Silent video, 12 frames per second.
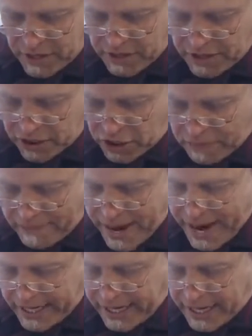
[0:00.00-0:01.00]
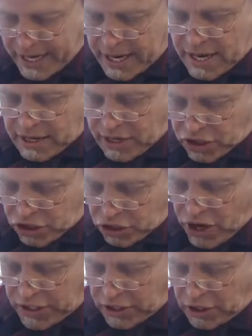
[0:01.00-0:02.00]
This humanity
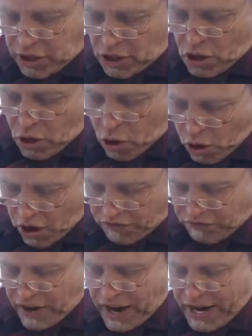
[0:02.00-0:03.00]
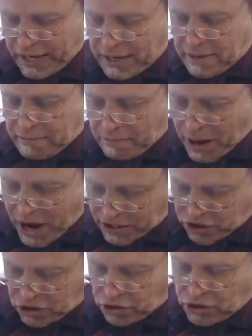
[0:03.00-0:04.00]
constructed, horrified,
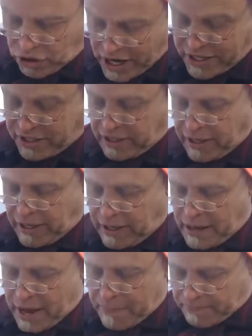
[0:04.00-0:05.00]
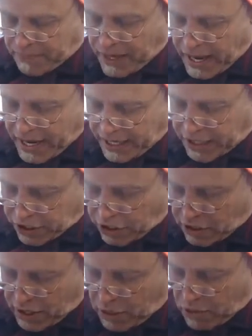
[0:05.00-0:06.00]
monstrosity, and
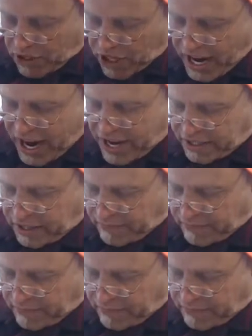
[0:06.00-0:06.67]
eternally which has